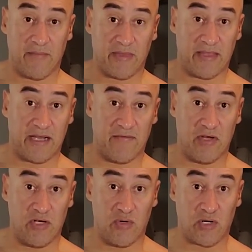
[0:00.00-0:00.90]
Now if you're
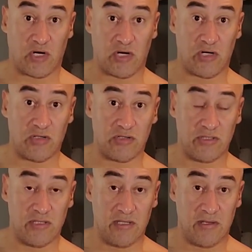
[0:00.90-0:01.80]
doing curls,
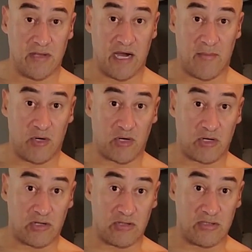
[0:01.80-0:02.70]
hammer
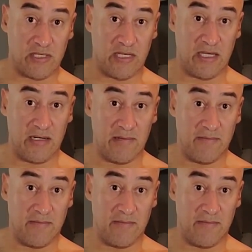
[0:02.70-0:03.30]
curls in,